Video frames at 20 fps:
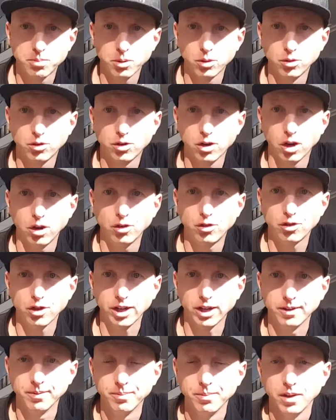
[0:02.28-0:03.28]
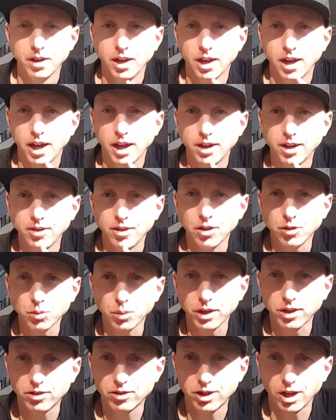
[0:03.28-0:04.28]
Boost Coaching, and in this
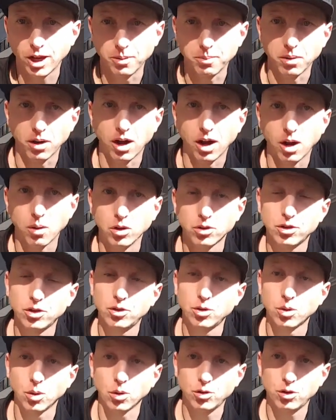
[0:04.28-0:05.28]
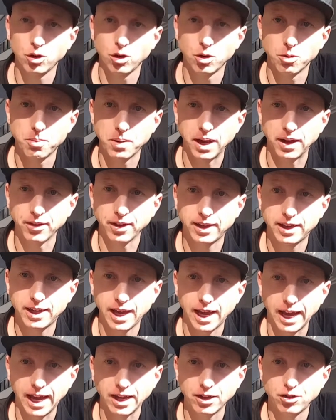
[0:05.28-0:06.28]
week's tip, I want to talk to you about the
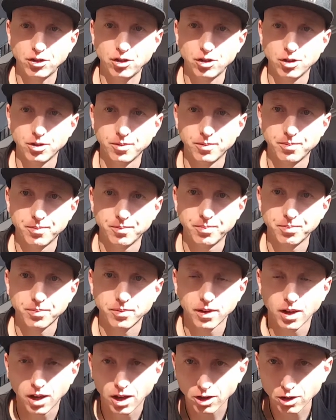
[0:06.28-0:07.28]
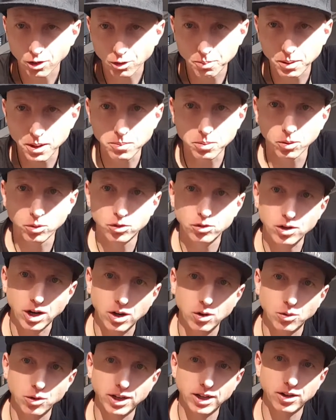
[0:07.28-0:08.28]
catch. A lot of people
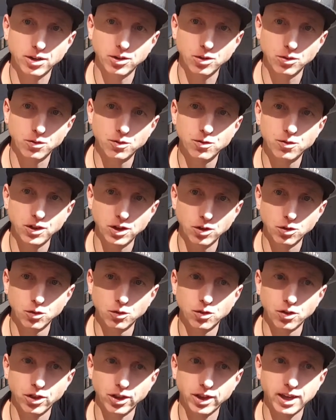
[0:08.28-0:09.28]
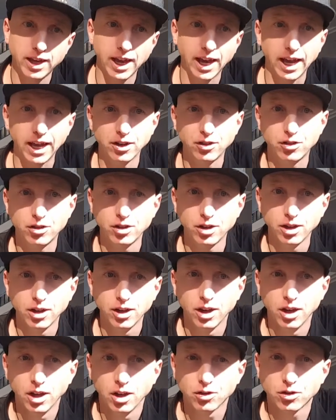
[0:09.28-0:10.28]
struggle to get a good feel for the catch.
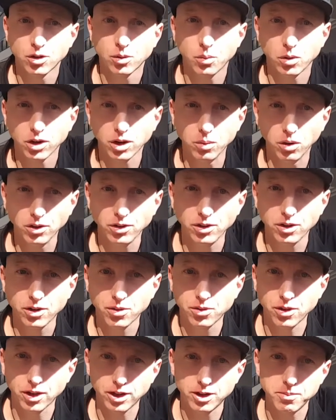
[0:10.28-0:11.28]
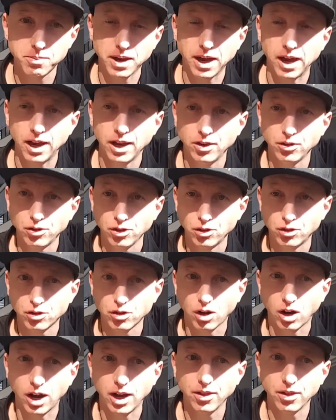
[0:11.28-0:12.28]
So what I want you to think about as you
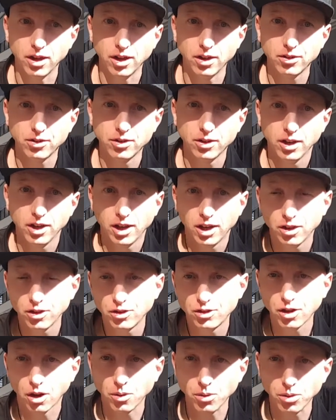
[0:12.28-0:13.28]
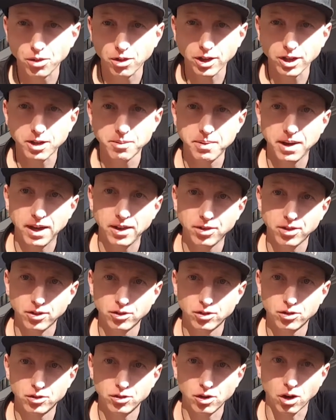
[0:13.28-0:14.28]
try this is don't think about the
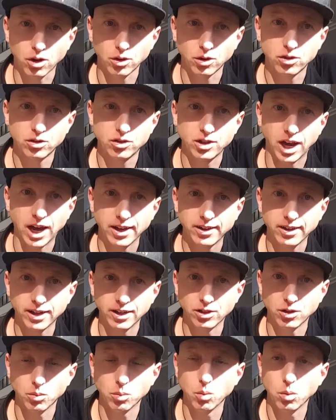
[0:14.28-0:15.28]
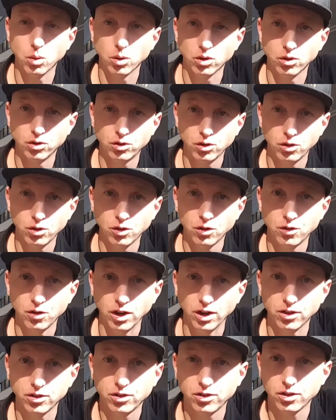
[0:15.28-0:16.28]
stroke starting at the water's
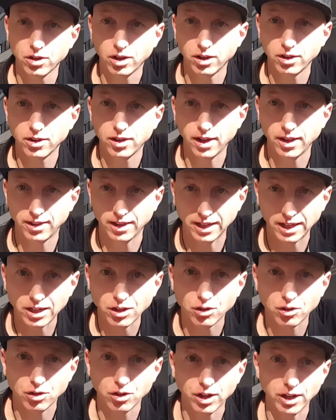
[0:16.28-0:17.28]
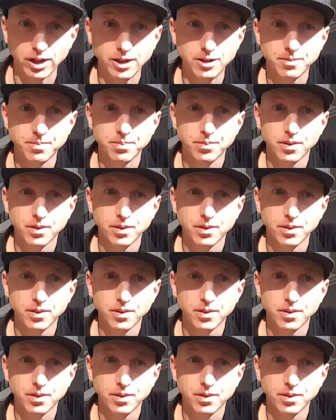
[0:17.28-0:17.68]
surface at the entry,